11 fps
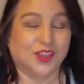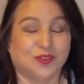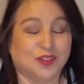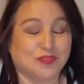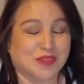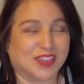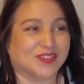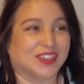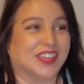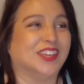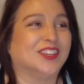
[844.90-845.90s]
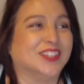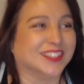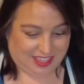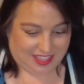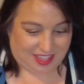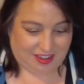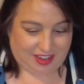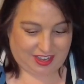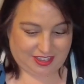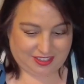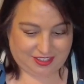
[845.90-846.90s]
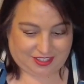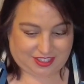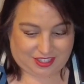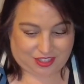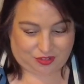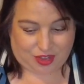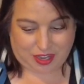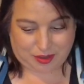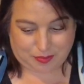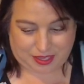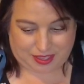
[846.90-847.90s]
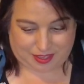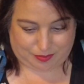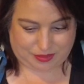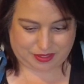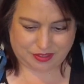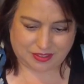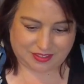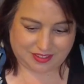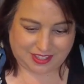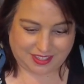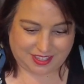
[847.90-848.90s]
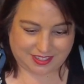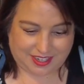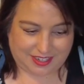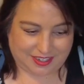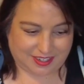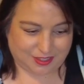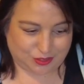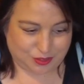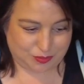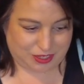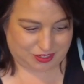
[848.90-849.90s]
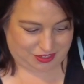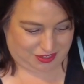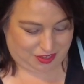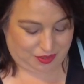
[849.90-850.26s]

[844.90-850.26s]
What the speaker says: Well, maybe. All right, so this is right on my hips. Ugh, I think I tightened it a little too much.